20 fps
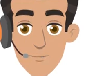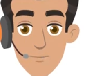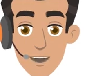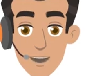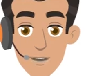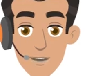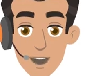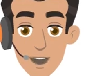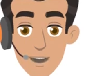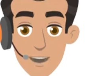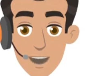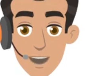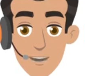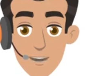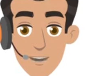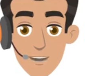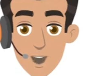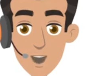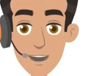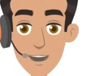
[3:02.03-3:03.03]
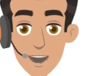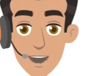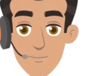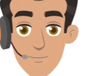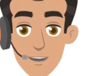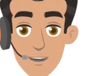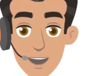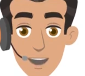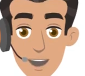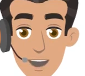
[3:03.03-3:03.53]
interest rates,
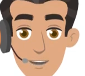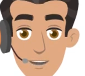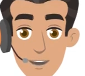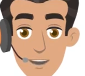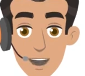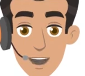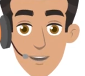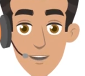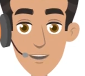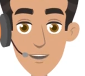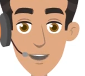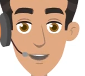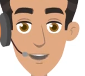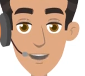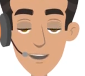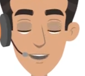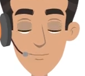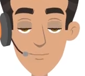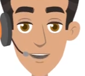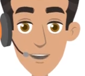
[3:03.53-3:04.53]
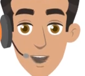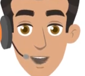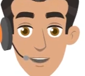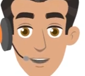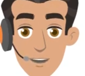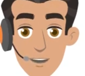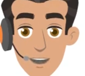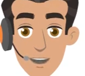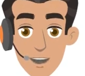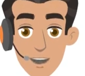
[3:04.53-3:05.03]
exchange rates,
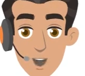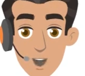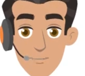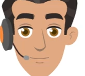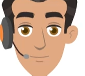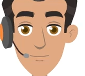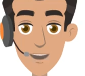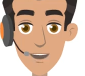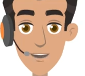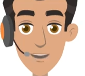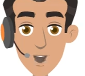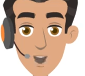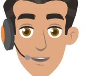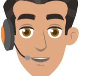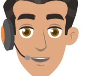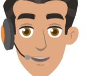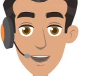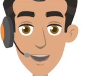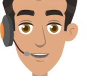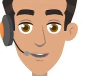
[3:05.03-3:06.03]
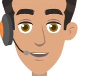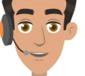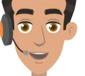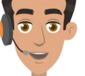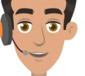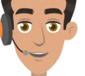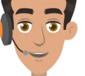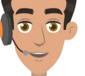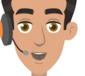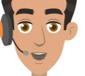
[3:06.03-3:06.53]
inflation, disposable income
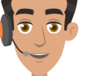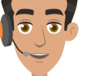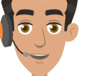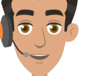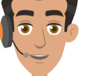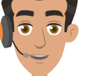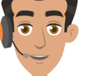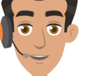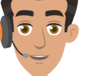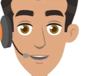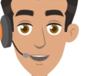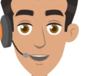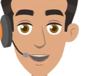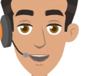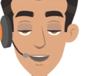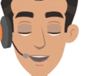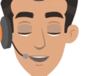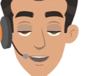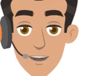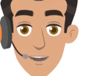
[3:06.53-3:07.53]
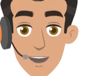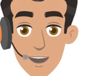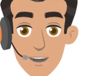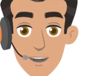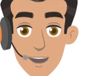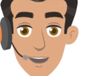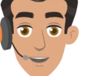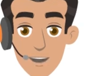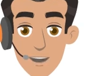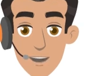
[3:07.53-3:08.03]
of consumers and businesses
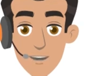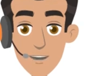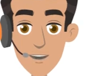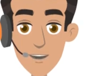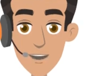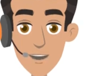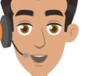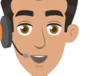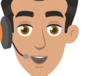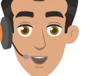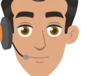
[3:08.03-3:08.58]
and so on.